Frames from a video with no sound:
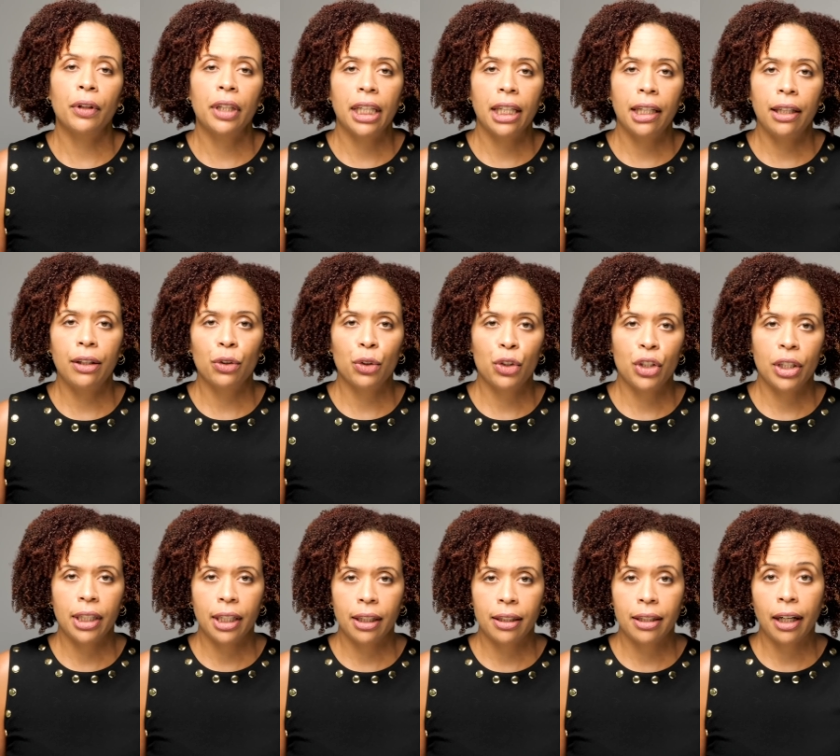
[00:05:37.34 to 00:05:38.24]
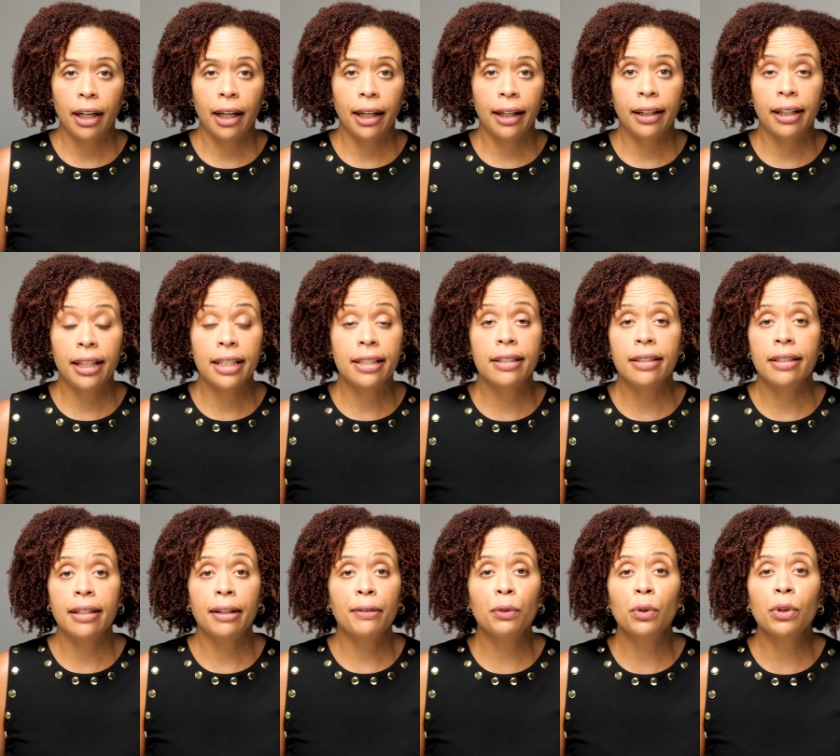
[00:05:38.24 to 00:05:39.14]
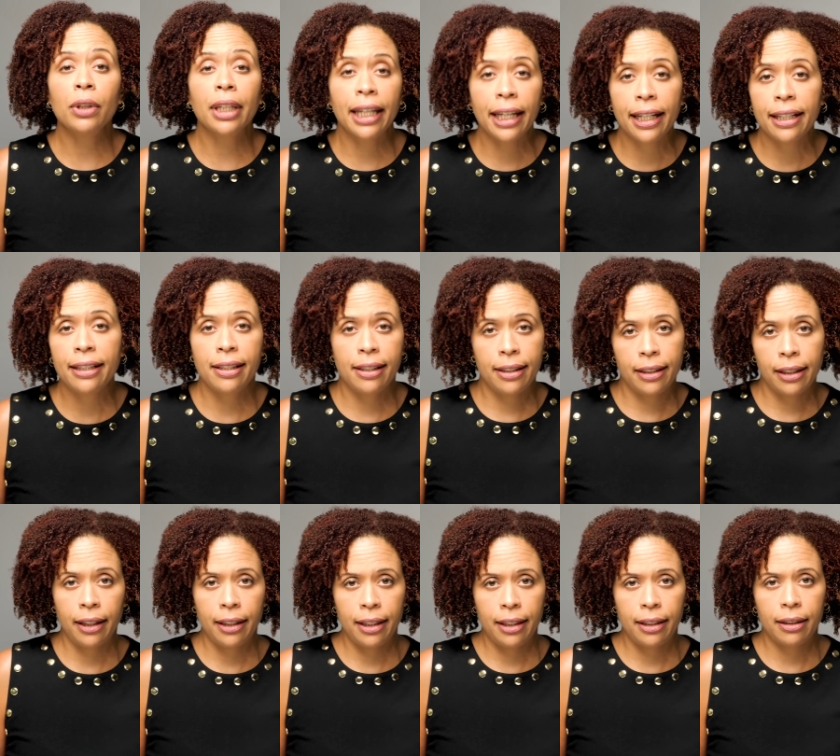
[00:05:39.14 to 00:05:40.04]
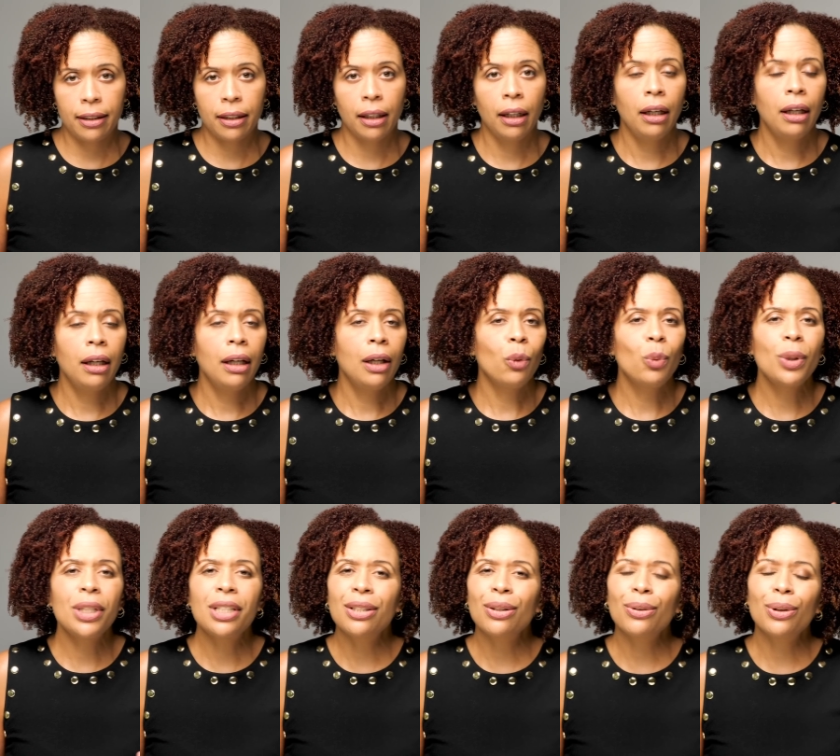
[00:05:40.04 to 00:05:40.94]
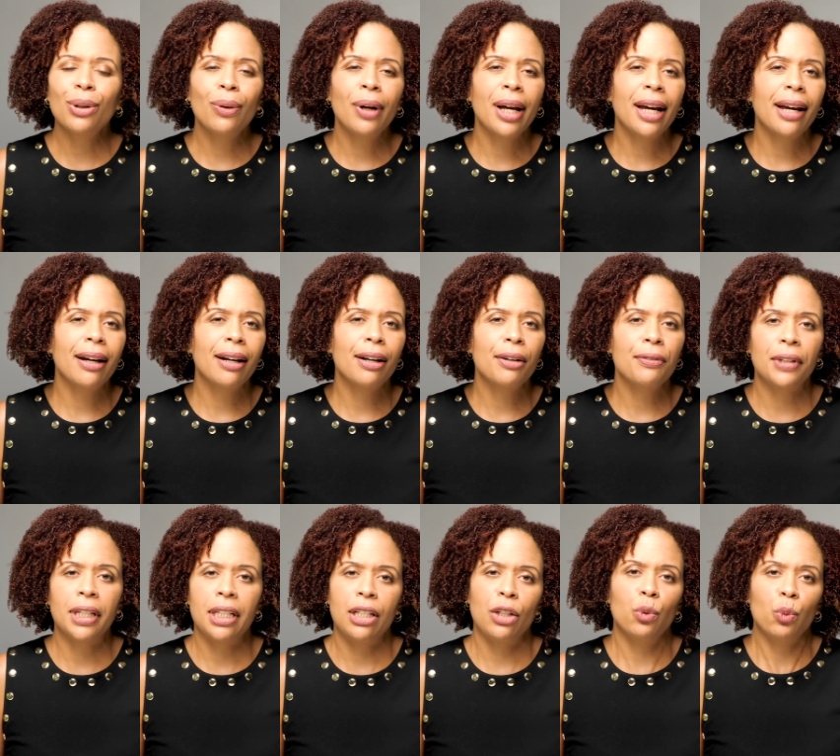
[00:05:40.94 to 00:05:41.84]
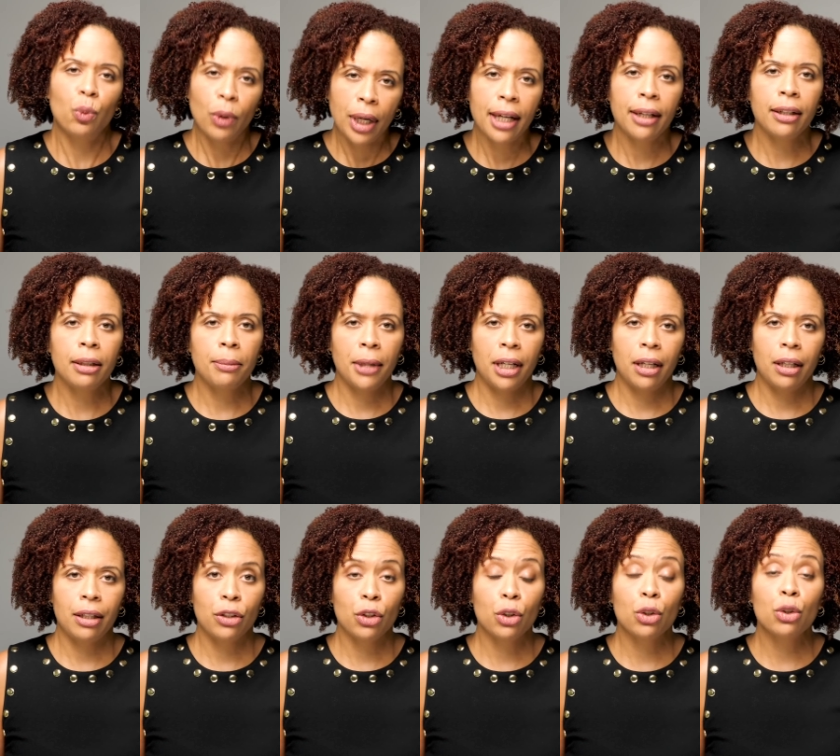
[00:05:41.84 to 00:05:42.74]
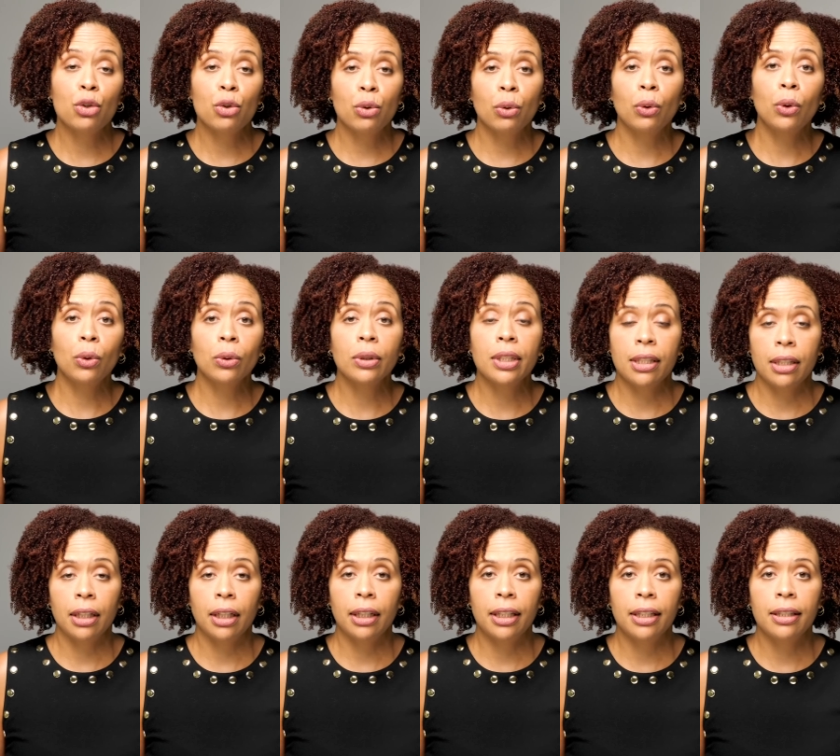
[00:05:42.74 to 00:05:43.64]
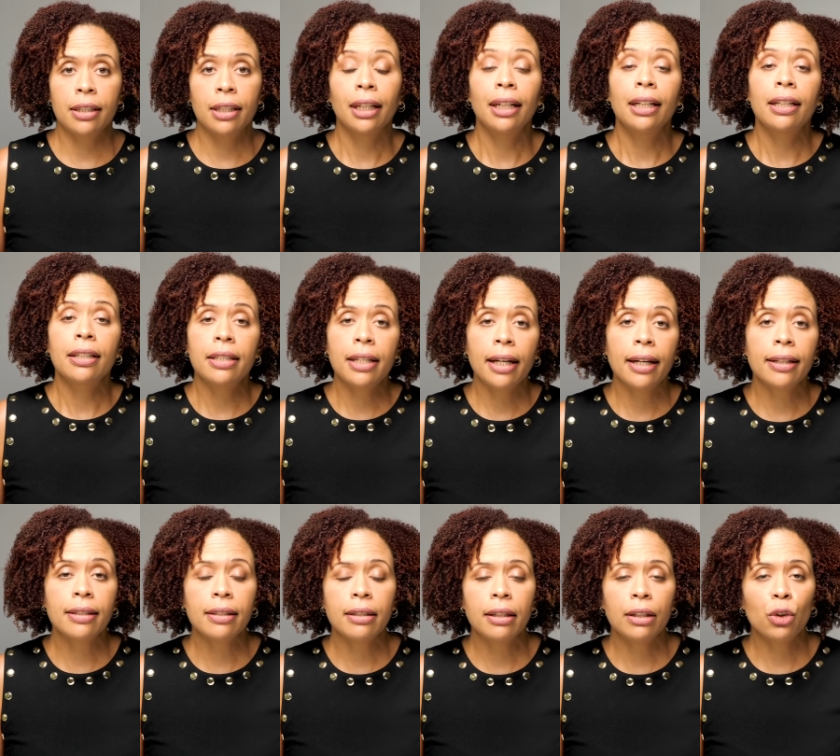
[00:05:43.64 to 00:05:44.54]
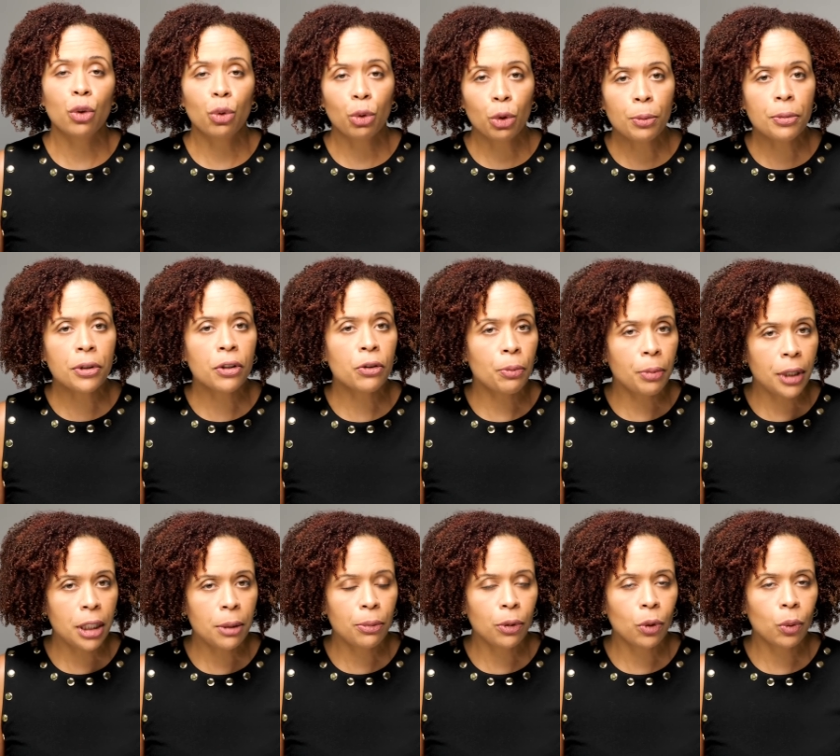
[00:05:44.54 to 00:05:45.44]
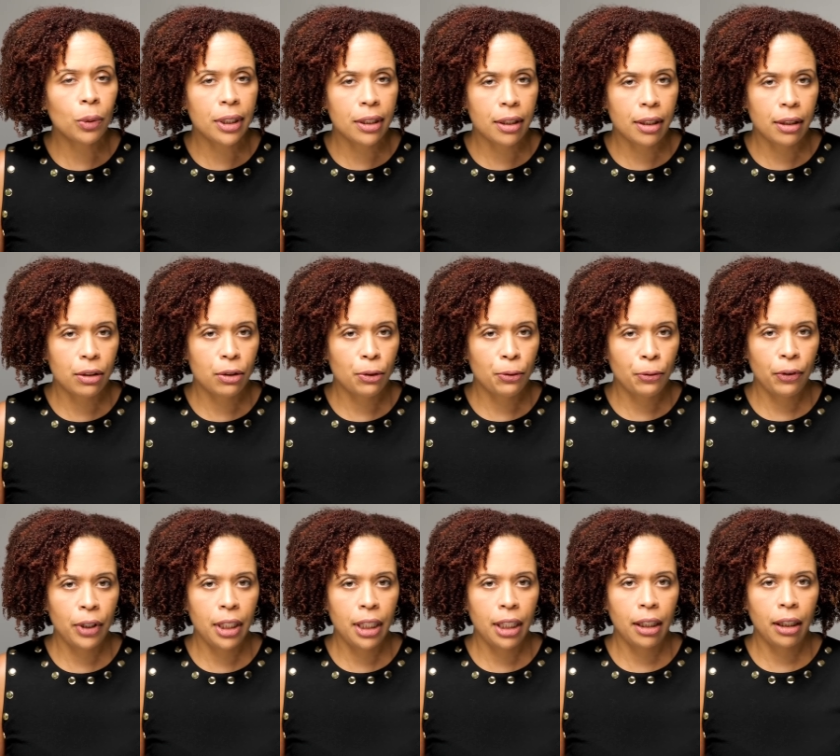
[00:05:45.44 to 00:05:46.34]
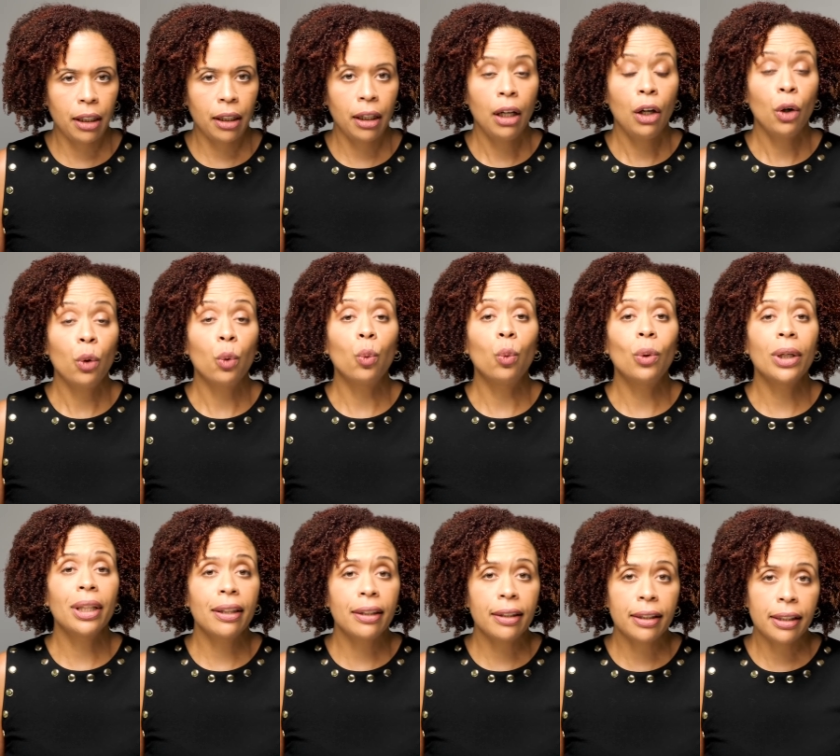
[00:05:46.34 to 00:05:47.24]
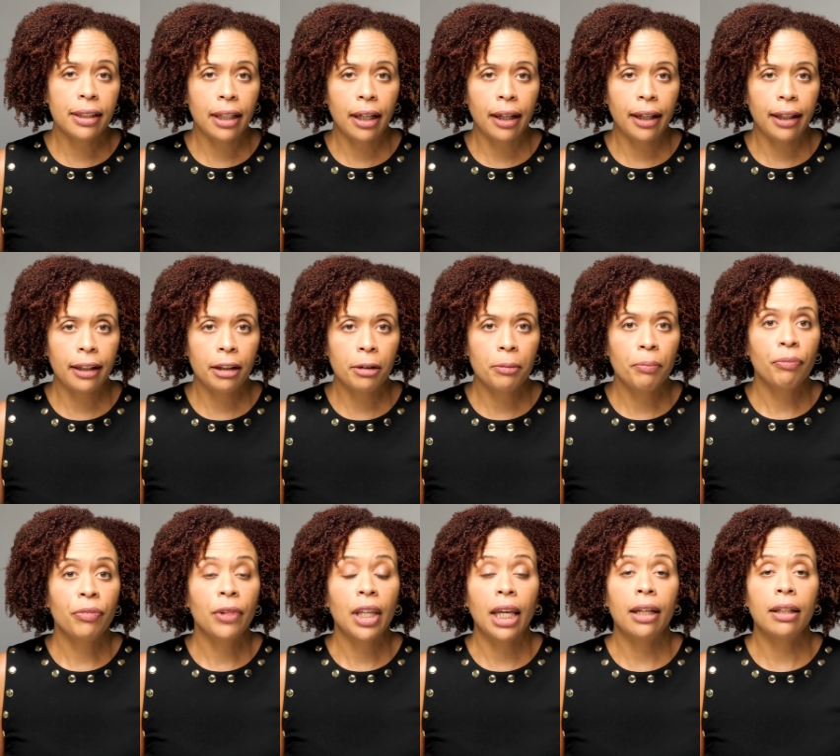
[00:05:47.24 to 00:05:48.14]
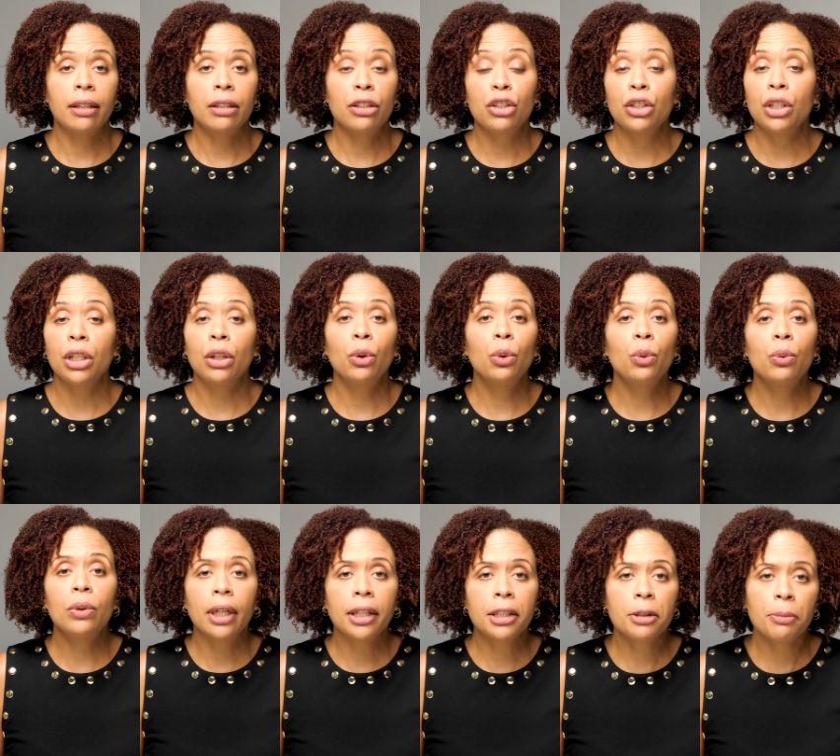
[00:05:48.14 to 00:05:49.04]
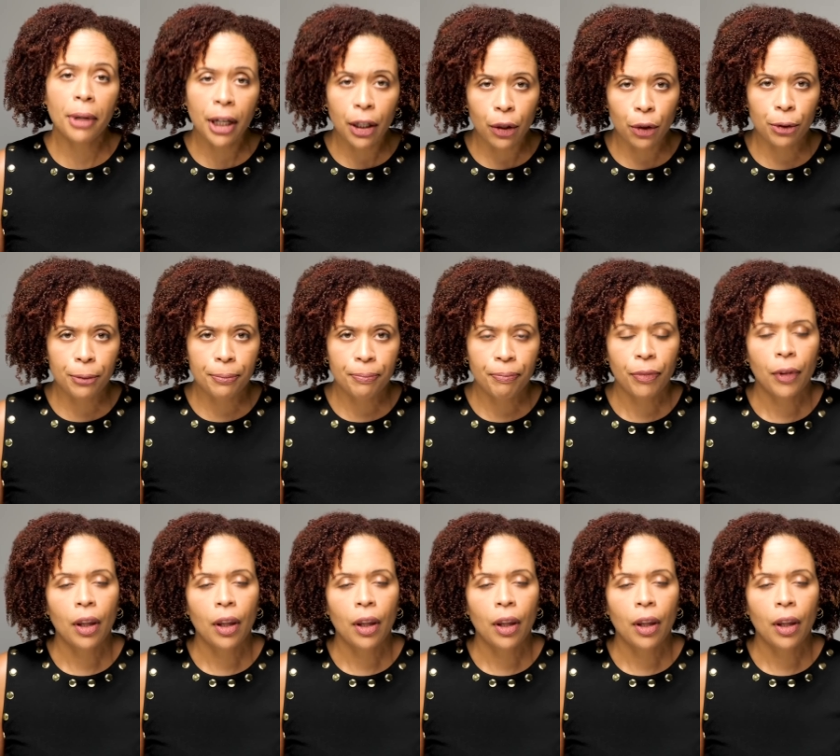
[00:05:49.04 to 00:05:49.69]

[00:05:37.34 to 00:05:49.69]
on the ketogenic diet is several case studies. We still don't have any randomized controlled studies testing groups of people with schizophrenia with the diet and see who does better